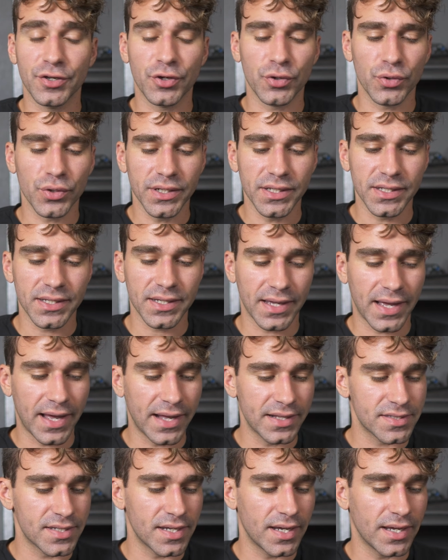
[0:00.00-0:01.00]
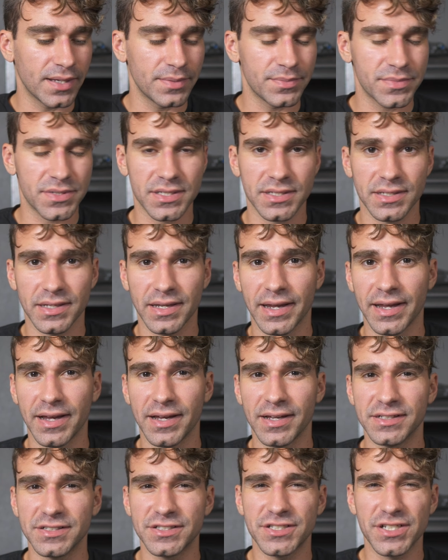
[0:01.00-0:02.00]
creak at times,
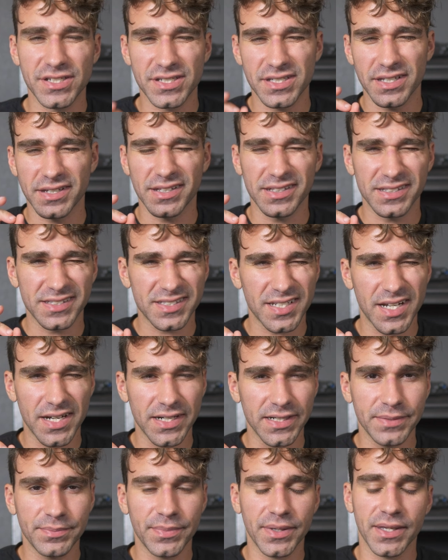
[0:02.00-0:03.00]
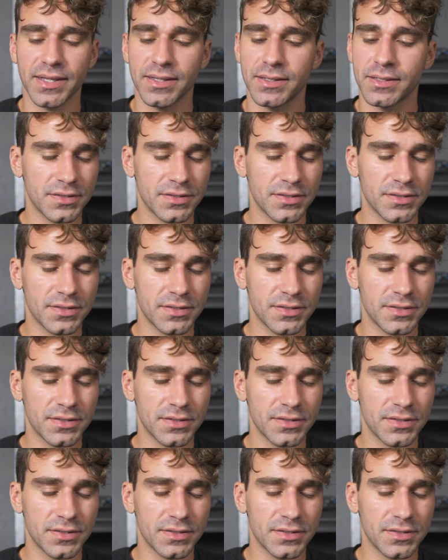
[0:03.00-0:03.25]
just like a tiny bit.